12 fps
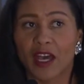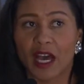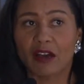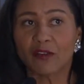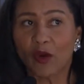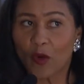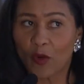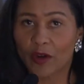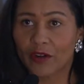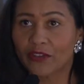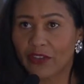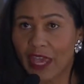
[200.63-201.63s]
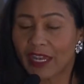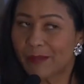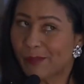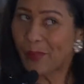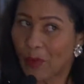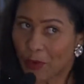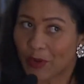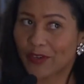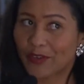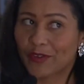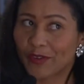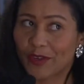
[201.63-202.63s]
of course, an
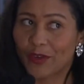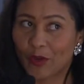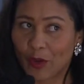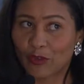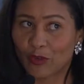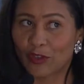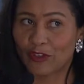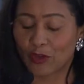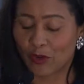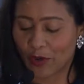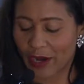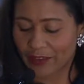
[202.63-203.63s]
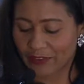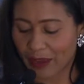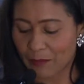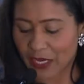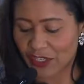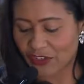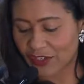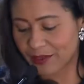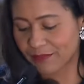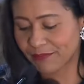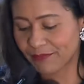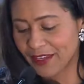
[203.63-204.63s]
important grocery store, as I
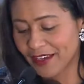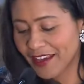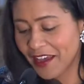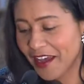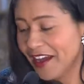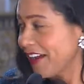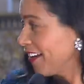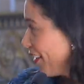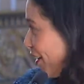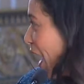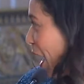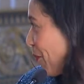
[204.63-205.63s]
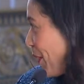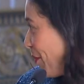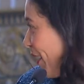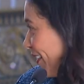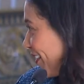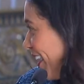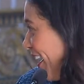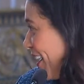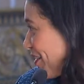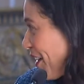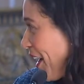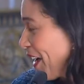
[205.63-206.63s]
mentioned. You happy about
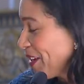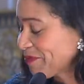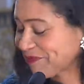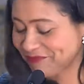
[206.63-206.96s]
that, right?